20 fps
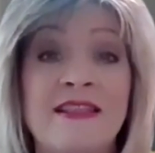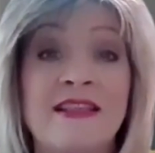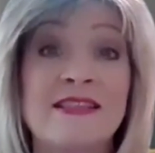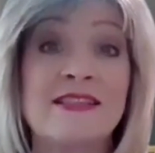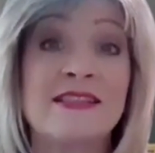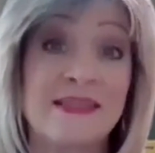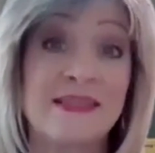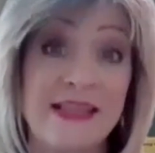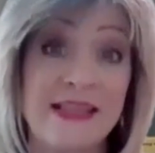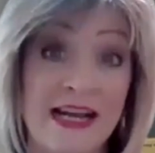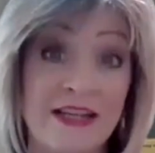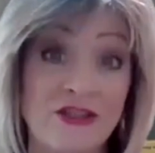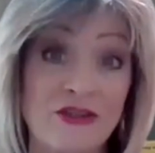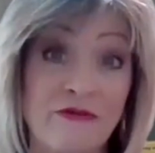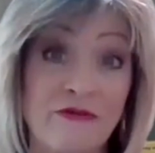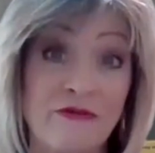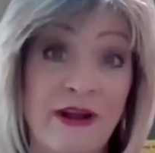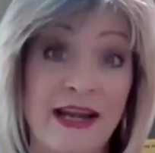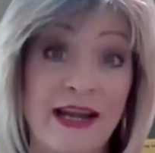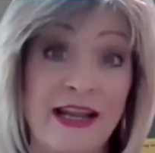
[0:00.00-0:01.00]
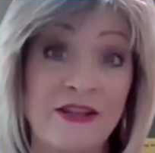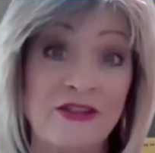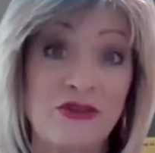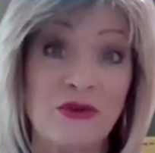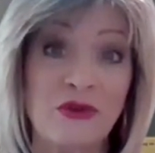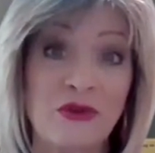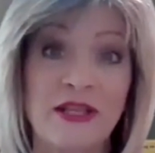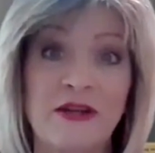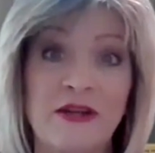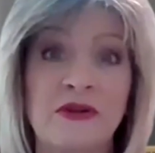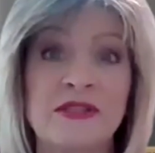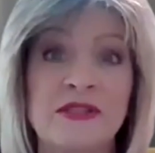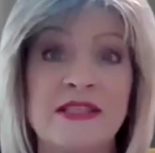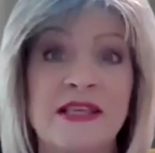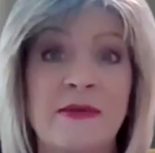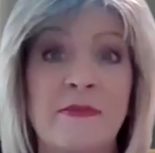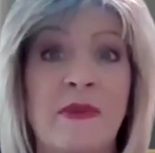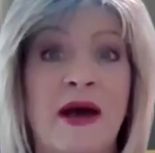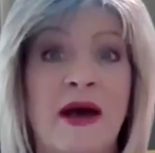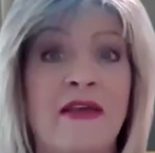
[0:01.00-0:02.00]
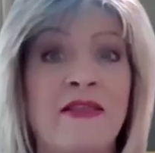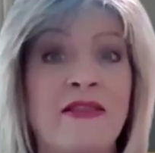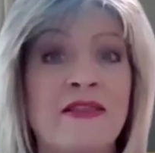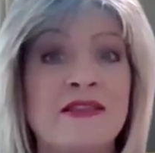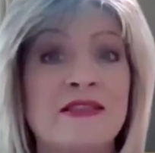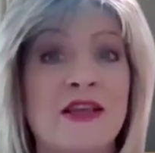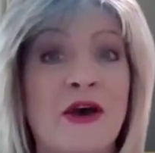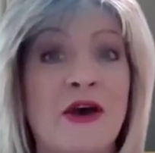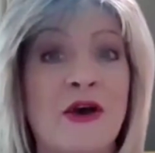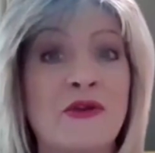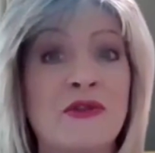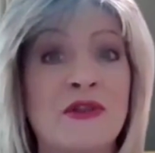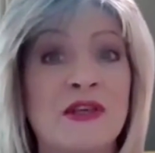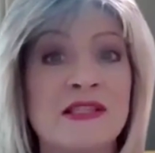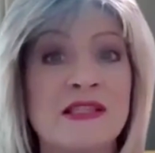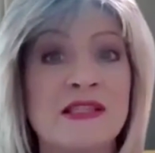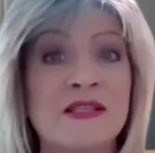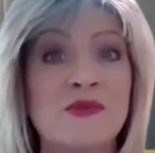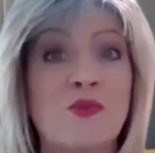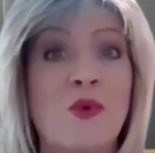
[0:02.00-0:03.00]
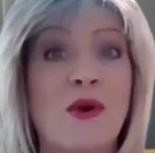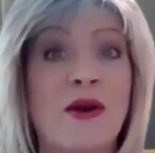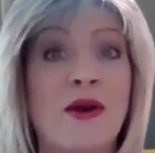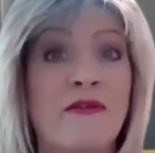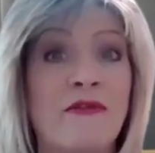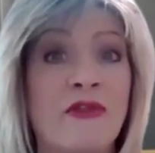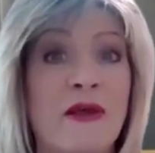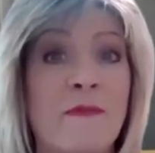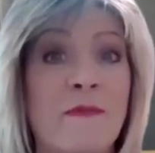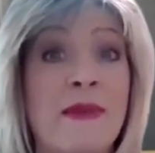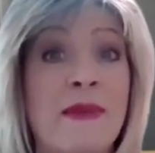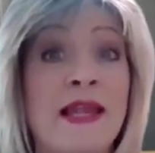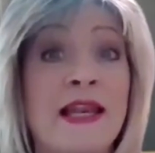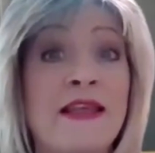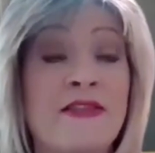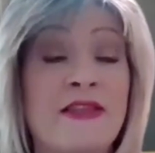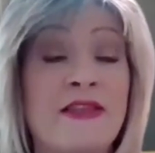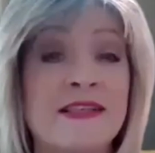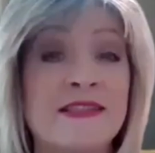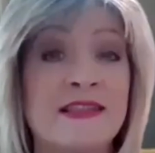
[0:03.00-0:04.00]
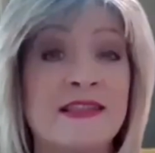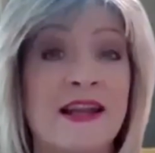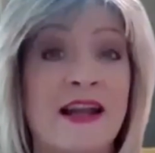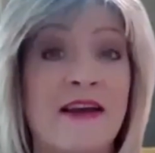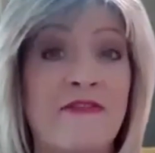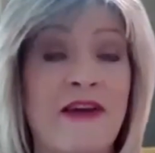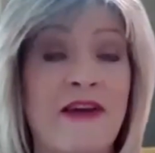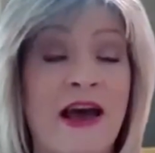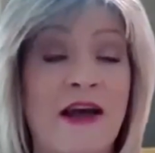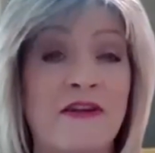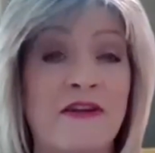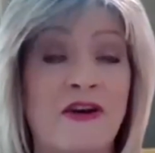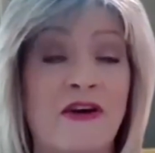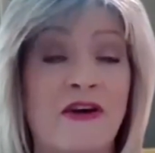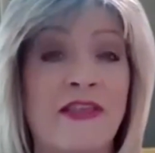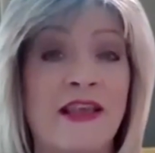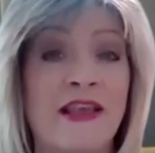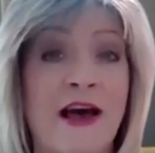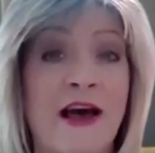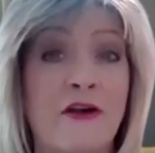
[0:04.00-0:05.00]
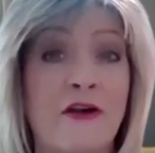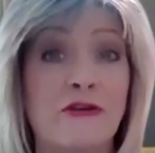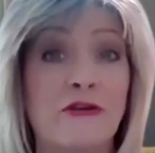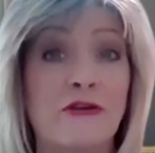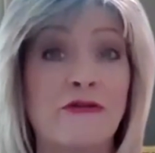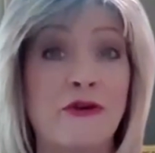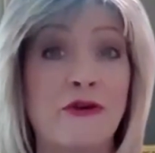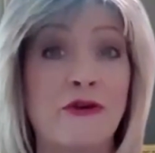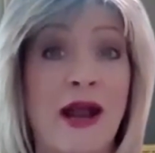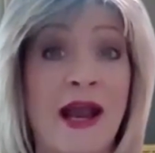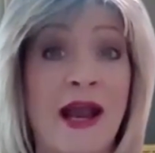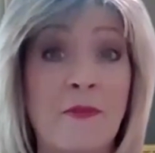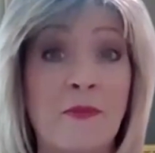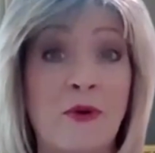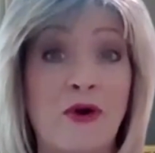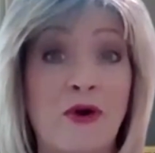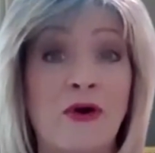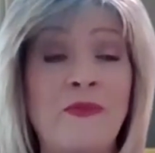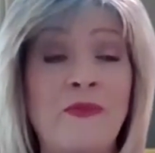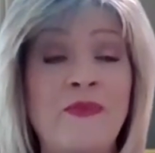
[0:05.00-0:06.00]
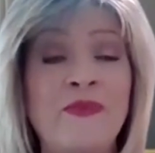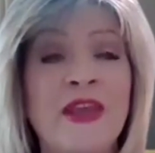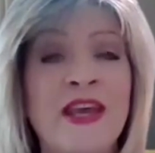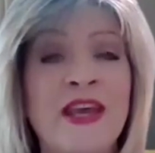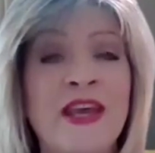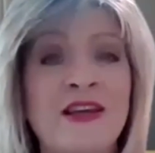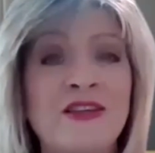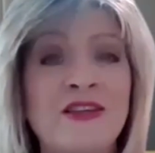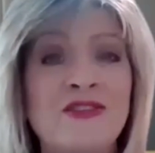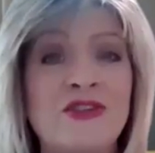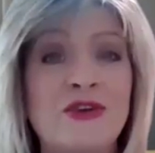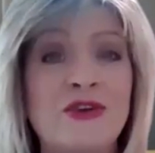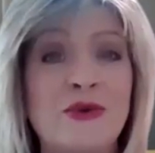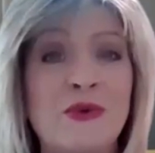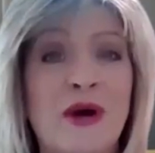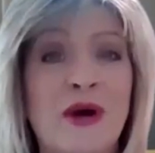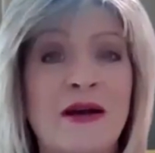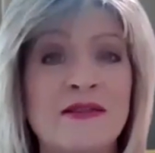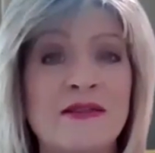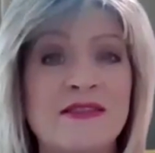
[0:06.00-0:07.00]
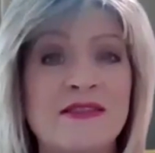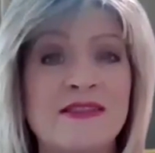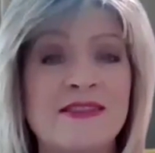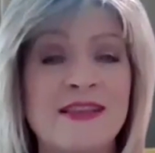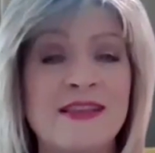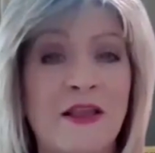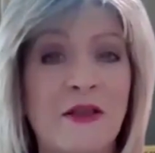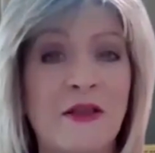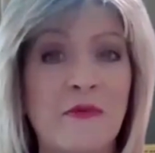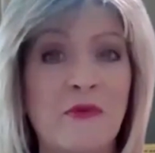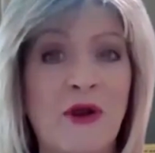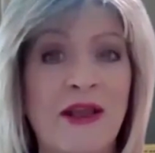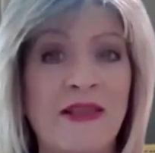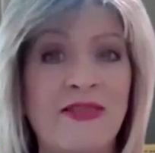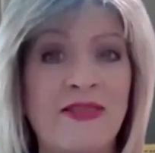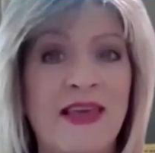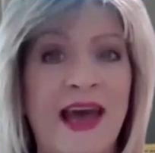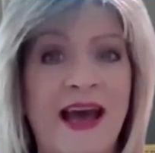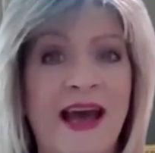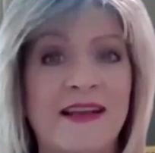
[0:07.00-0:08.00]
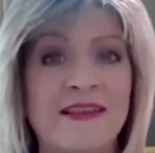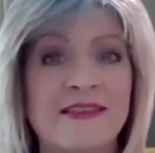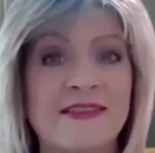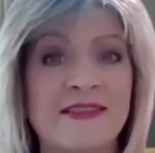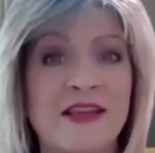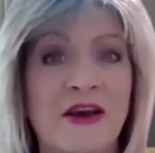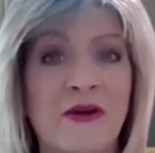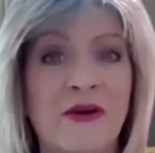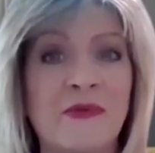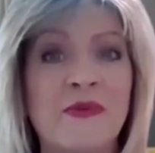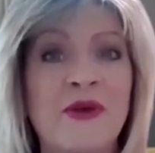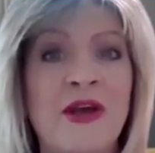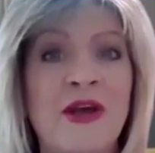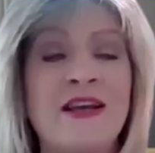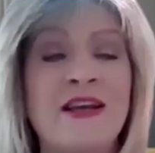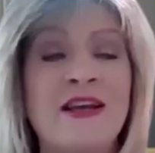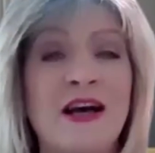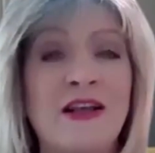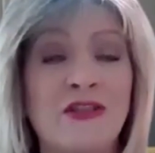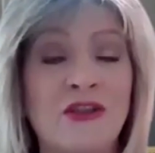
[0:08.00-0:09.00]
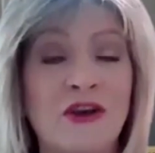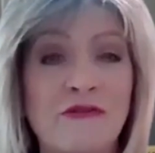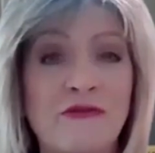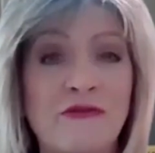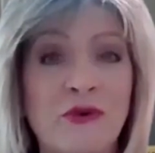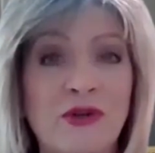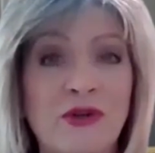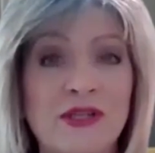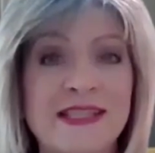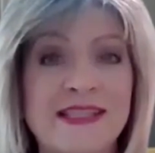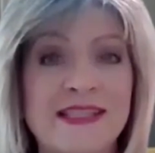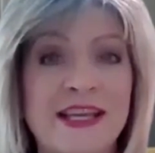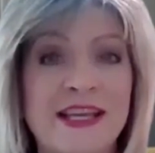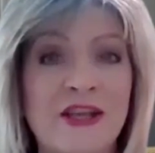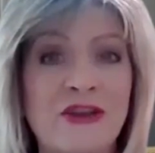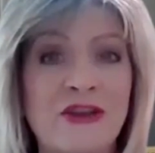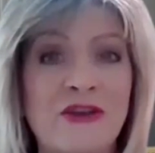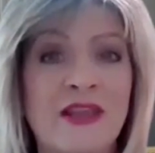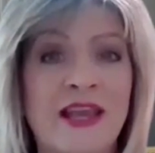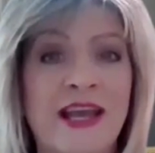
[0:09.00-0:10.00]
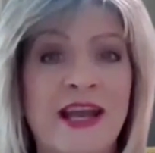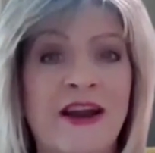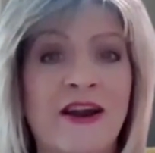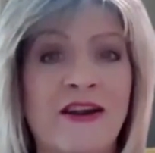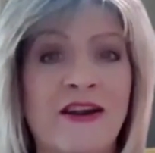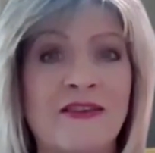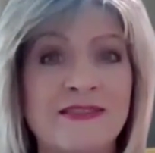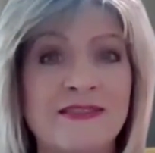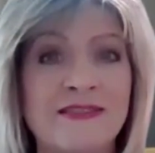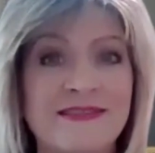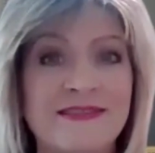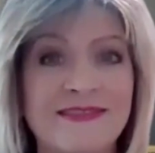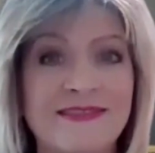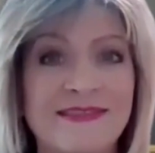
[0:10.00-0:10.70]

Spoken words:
This is National Financial Literacy Month, so this is one of the many things that I've had on the calendar for April to celebrate that. So look forward to seeing you there.